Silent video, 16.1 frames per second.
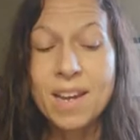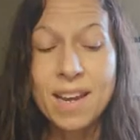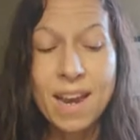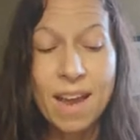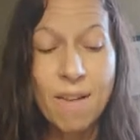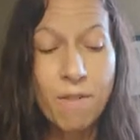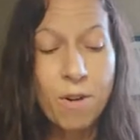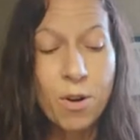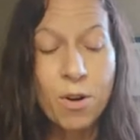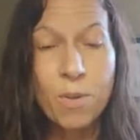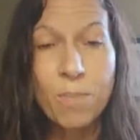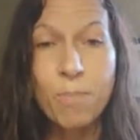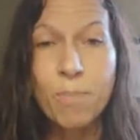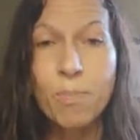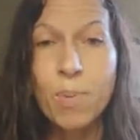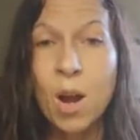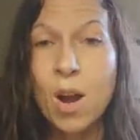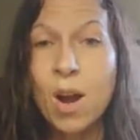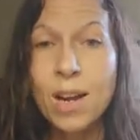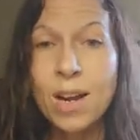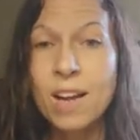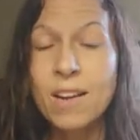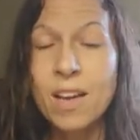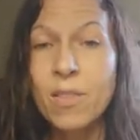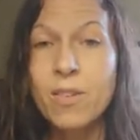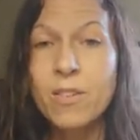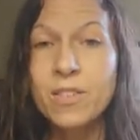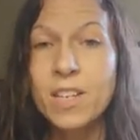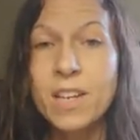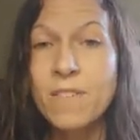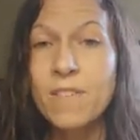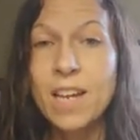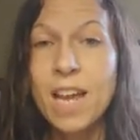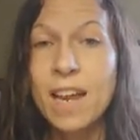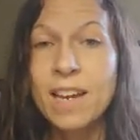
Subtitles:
never bought another TV.